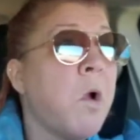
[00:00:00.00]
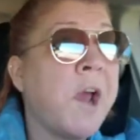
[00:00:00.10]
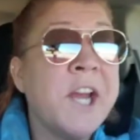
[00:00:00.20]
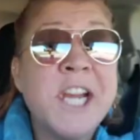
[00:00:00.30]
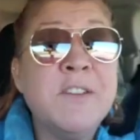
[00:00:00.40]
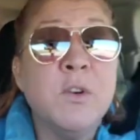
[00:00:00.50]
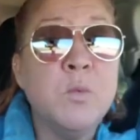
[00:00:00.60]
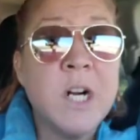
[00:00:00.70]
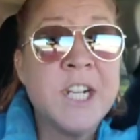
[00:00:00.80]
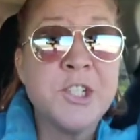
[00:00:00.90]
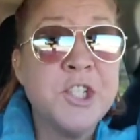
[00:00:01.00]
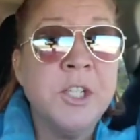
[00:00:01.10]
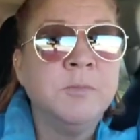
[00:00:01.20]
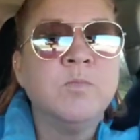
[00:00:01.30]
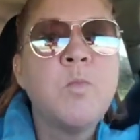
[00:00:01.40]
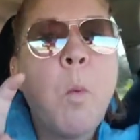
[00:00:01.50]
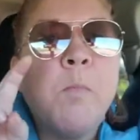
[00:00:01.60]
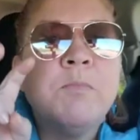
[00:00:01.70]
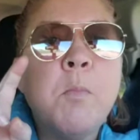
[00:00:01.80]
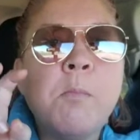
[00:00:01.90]
I can't even watch
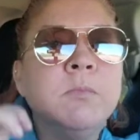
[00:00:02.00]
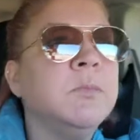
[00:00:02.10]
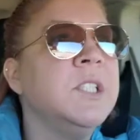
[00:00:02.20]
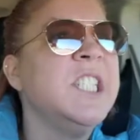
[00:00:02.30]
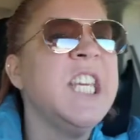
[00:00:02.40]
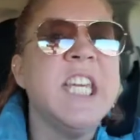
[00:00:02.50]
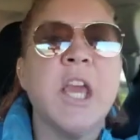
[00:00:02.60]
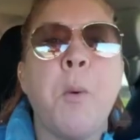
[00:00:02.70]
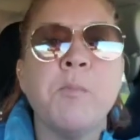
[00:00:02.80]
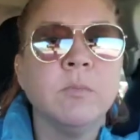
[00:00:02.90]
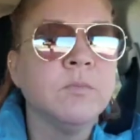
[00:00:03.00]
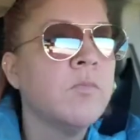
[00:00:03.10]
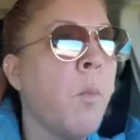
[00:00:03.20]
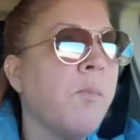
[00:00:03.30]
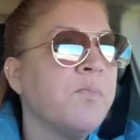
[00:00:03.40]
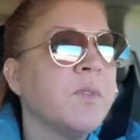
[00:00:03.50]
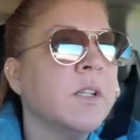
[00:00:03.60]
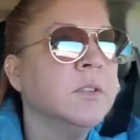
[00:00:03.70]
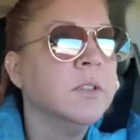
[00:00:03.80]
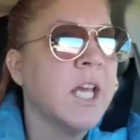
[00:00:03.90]
tea.
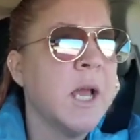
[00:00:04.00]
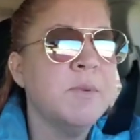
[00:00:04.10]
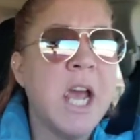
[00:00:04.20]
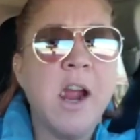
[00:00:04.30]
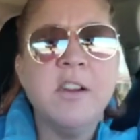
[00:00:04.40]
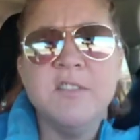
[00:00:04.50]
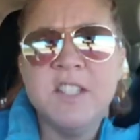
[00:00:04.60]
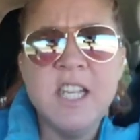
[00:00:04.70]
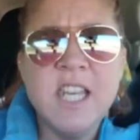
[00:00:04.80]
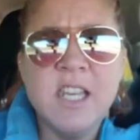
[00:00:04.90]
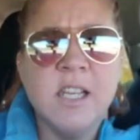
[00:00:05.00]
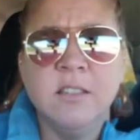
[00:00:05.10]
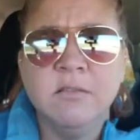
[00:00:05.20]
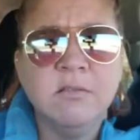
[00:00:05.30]
Like, I'm tired of seeing it.